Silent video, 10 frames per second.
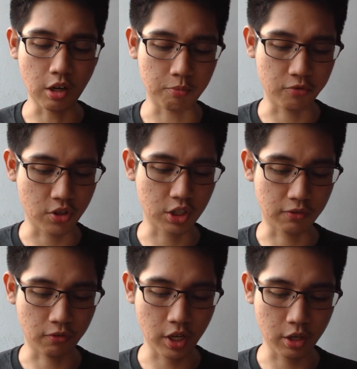of this
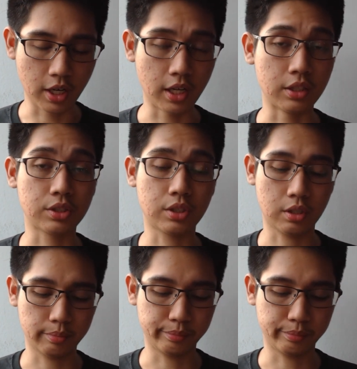fragrance.